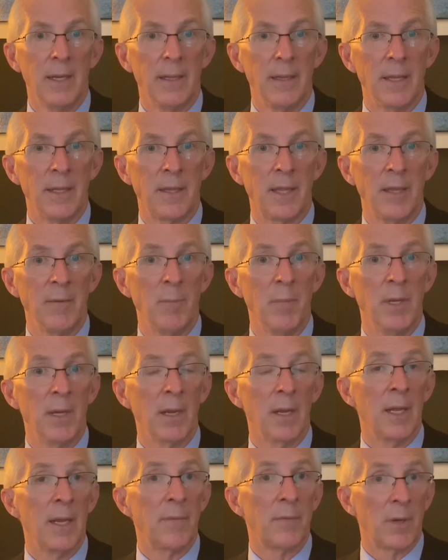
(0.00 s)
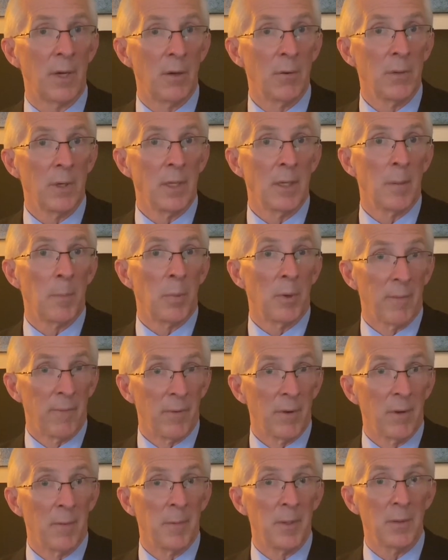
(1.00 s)
that they've been left holding a
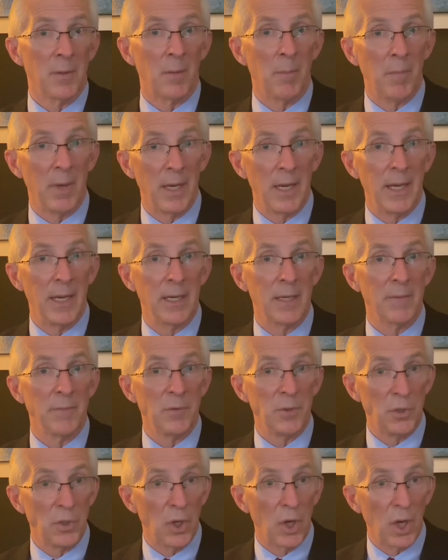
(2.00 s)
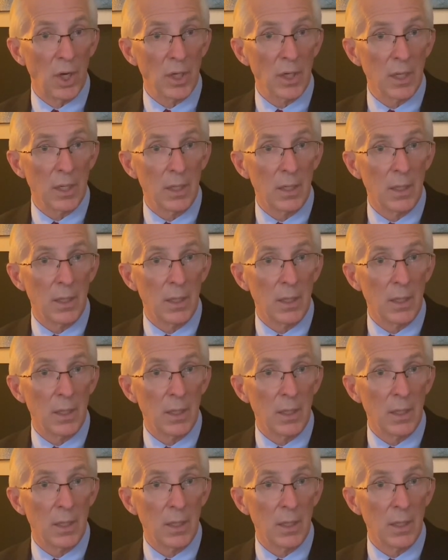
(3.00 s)
proverbial bag of junk